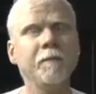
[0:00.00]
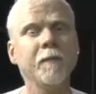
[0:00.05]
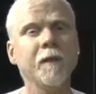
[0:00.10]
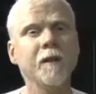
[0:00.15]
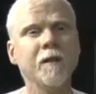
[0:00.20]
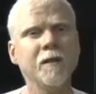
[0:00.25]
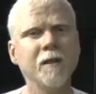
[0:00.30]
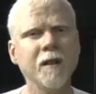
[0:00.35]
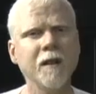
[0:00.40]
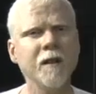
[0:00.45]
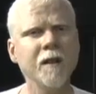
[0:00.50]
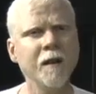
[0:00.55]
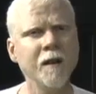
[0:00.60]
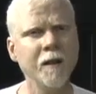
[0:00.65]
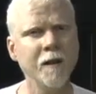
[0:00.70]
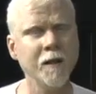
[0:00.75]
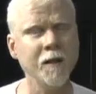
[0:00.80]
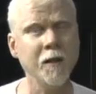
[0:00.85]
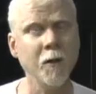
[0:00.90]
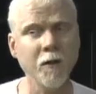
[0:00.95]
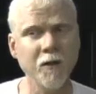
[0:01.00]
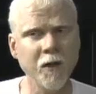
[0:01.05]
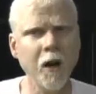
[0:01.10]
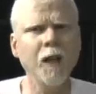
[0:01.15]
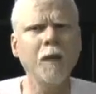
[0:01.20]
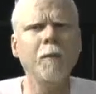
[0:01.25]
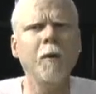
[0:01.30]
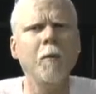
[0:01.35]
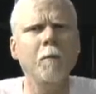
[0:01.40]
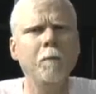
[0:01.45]
you see? So it's
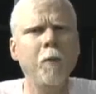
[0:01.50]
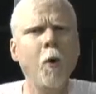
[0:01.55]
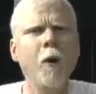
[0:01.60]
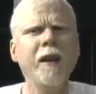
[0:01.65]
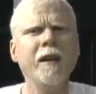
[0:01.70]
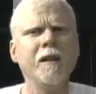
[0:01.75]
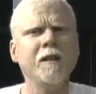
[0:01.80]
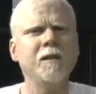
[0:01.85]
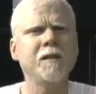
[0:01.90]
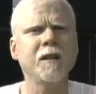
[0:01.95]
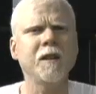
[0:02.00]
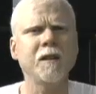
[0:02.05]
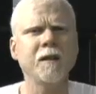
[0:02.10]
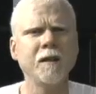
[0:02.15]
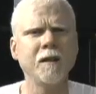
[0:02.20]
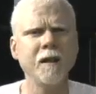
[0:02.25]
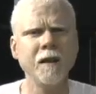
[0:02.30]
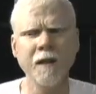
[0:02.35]
all about buoyancy.